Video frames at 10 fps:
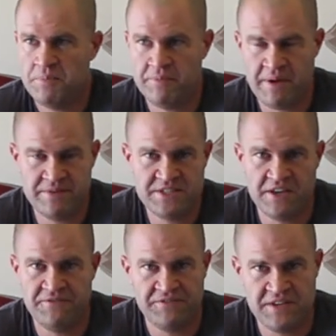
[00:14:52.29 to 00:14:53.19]
put maybe
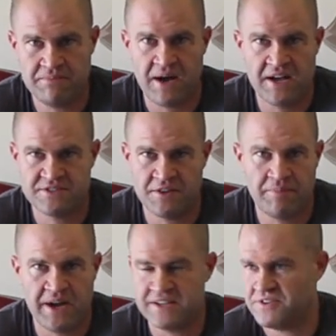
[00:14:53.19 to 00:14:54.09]
10, 15 miles on the
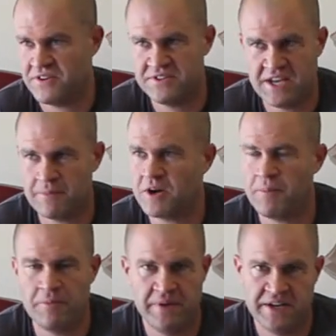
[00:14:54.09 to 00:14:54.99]
bike. It's only gonna take them a
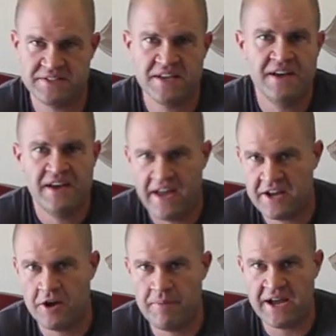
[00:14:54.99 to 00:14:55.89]
couple minutes
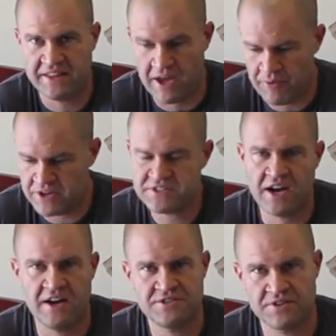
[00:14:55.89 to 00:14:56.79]
and come back and that way your
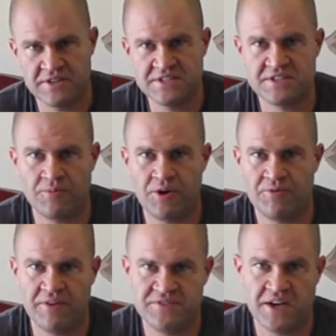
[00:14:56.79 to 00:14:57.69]
tires are at least somewhat
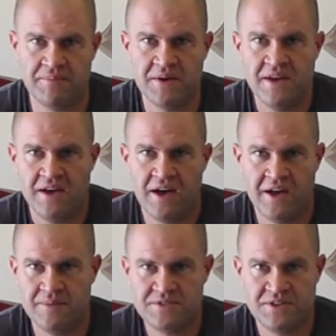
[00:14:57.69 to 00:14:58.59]
roughed up
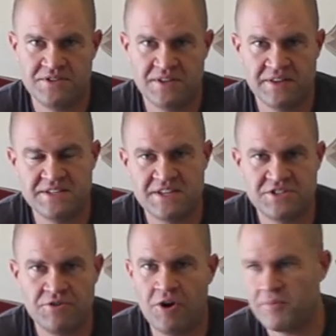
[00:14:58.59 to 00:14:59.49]
um, to, to at least
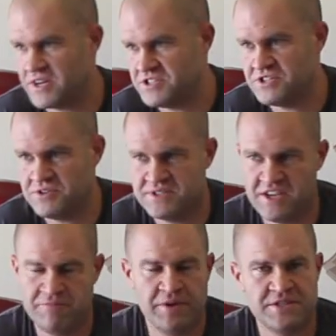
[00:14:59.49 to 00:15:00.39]
get you home or get you to a
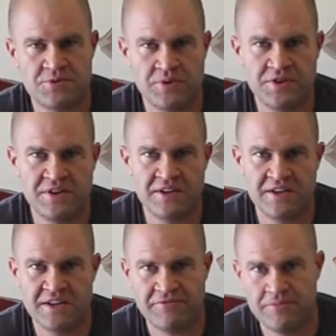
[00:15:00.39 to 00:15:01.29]
safe place where you
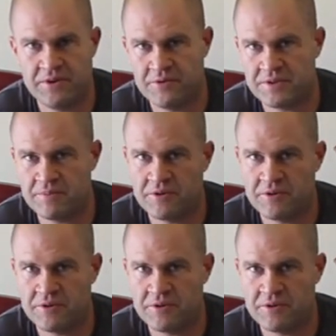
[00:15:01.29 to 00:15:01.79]
can get familiar with the